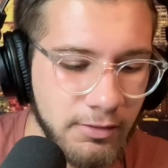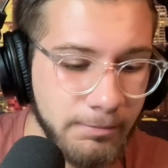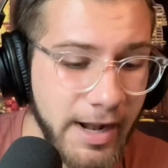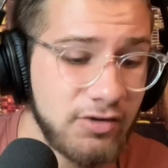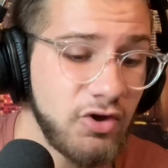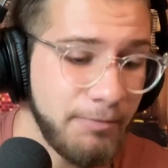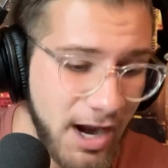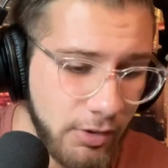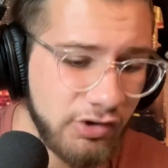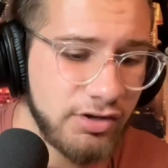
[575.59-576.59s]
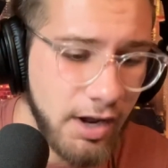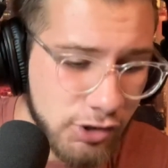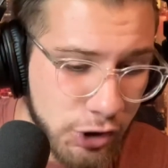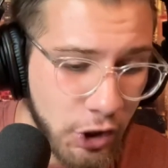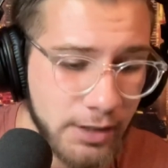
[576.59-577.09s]
But Tapera's done
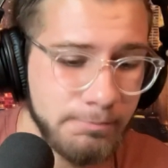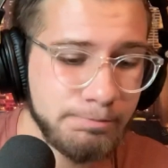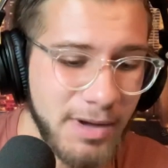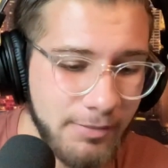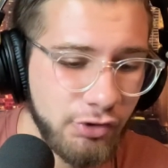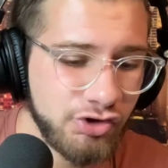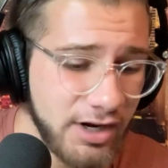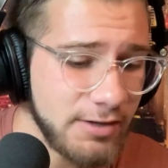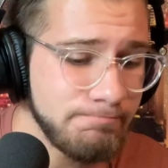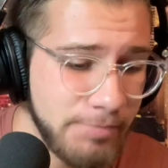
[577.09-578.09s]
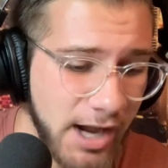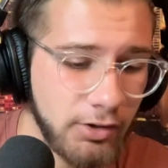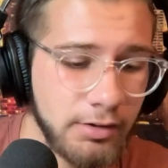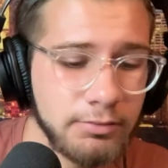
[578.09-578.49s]
good. Bummer's getting better.